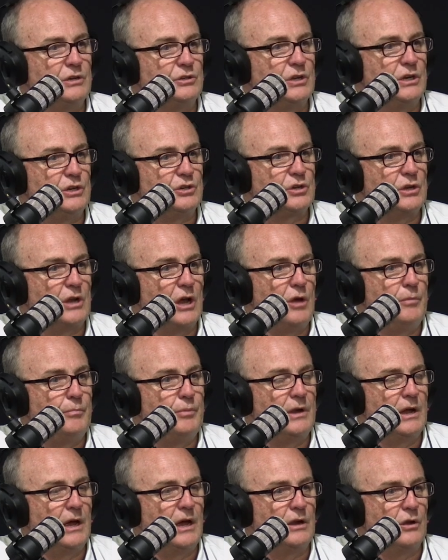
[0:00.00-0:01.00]
me a decent
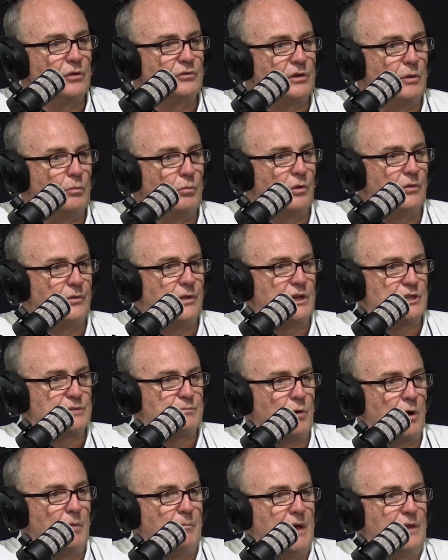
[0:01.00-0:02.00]
opener, and I'll say, well,
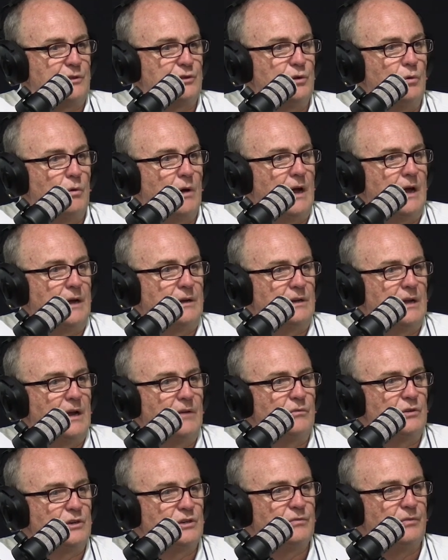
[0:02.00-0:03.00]
there's my Matthew Hayden,
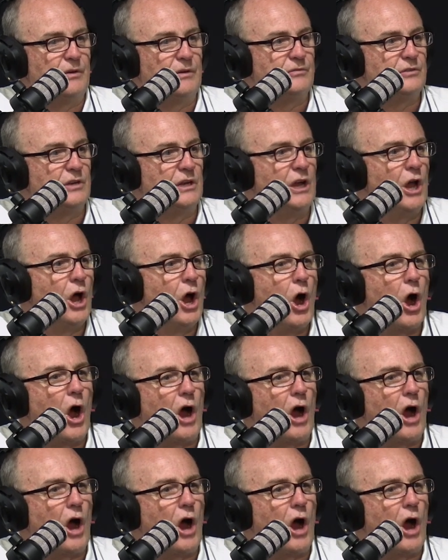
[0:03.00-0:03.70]
average 50.